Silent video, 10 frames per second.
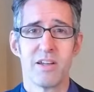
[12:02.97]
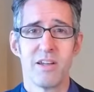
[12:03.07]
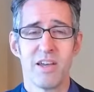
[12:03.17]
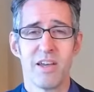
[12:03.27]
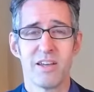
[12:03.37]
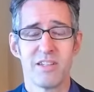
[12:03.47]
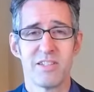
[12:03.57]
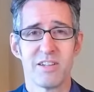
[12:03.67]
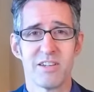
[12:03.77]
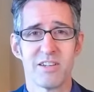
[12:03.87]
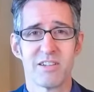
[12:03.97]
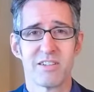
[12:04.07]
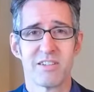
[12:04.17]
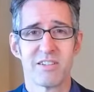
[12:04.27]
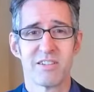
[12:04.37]
And, uh,
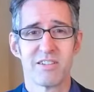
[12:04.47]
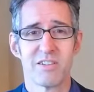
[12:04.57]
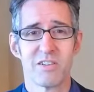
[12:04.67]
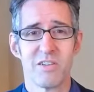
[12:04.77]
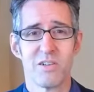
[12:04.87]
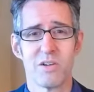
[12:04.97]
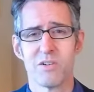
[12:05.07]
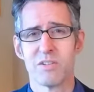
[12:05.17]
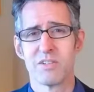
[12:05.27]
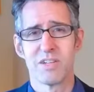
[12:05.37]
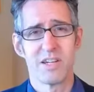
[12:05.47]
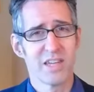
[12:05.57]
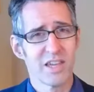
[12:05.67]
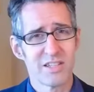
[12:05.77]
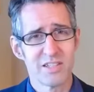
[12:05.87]
you know,
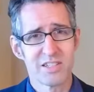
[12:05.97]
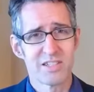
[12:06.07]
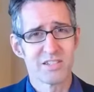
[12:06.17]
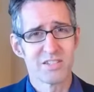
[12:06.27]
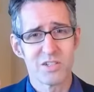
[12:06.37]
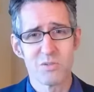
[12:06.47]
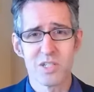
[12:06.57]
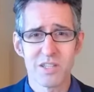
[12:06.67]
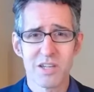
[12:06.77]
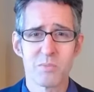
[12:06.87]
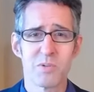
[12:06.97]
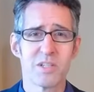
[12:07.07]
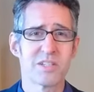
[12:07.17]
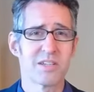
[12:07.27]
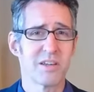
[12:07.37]
again, this is, she was a
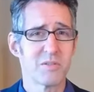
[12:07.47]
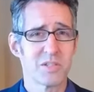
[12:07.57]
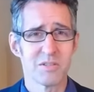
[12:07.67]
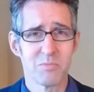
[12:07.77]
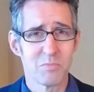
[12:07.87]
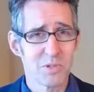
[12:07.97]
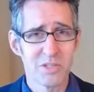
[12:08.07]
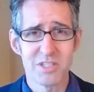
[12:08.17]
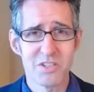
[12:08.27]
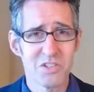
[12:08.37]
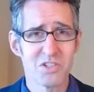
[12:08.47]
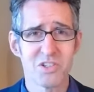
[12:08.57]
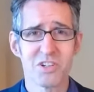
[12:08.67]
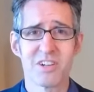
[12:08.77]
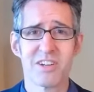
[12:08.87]
therapist, I was a Buddhist
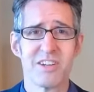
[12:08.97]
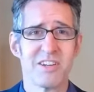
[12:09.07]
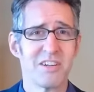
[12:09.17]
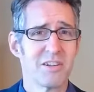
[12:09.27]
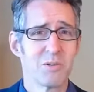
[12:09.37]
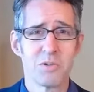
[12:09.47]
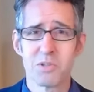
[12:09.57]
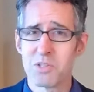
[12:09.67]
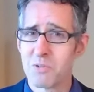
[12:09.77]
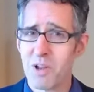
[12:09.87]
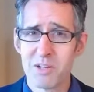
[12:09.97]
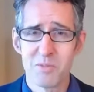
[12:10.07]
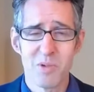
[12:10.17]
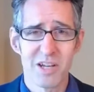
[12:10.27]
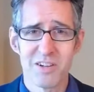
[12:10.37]
teacher. We were surrounded
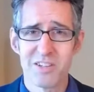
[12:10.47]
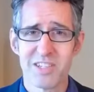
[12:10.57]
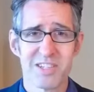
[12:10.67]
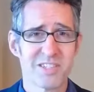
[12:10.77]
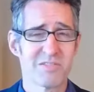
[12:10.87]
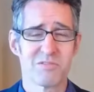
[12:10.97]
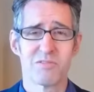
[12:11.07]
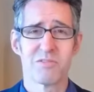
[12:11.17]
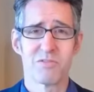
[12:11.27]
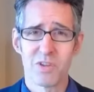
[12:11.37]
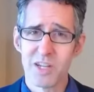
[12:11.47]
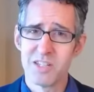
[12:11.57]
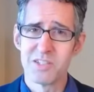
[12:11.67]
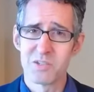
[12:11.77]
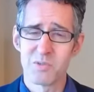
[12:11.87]
by all these
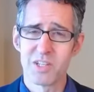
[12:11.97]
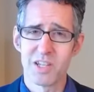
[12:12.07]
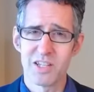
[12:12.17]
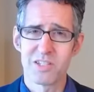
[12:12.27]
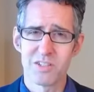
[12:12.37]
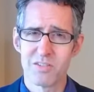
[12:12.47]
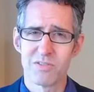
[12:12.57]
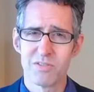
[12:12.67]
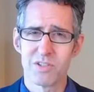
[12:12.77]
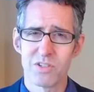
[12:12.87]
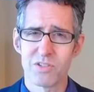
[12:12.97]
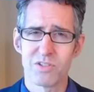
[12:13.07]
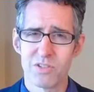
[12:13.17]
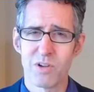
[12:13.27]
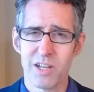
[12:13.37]
friends with lots of
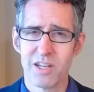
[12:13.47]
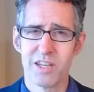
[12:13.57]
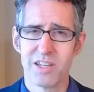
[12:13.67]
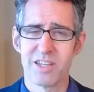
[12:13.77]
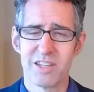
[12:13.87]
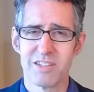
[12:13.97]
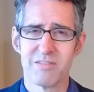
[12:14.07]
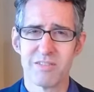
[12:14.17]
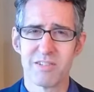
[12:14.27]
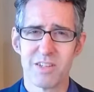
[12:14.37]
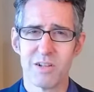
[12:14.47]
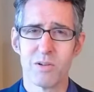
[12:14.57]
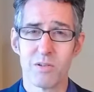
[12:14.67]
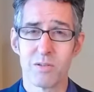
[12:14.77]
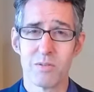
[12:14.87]
training and, you
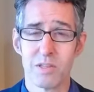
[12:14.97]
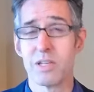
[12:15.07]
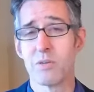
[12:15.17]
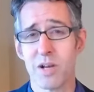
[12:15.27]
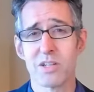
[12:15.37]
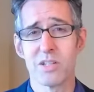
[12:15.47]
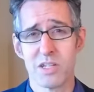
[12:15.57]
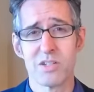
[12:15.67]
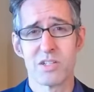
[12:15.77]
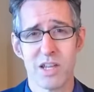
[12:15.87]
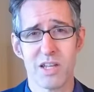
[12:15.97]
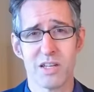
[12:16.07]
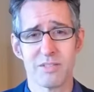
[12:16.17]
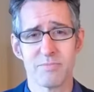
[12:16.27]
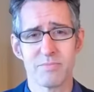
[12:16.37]
know, theoretical
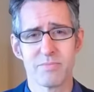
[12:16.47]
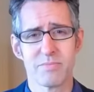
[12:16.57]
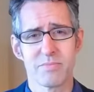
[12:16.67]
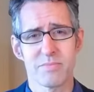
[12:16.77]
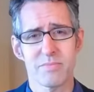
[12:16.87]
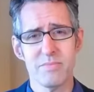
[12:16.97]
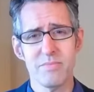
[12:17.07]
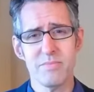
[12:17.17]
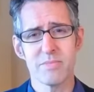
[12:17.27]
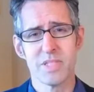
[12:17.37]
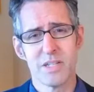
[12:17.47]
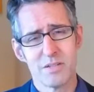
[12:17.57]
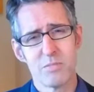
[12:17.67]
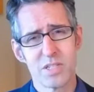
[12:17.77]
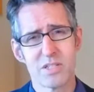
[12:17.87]
understanding.
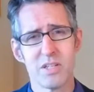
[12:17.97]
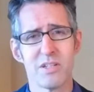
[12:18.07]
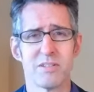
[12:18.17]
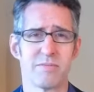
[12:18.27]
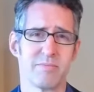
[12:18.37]
But still,